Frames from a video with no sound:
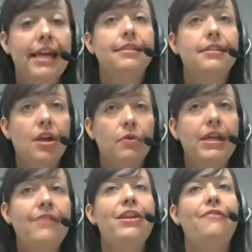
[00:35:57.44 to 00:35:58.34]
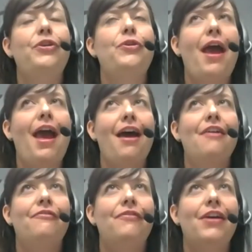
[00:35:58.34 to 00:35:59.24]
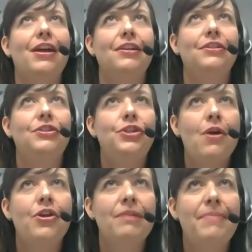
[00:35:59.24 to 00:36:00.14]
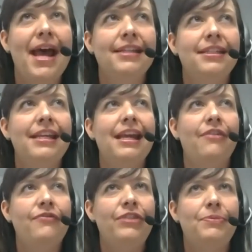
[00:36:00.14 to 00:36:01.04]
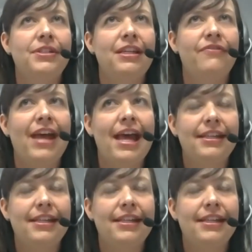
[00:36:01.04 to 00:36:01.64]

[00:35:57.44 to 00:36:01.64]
so even if you have a 200 capacity and 50% of that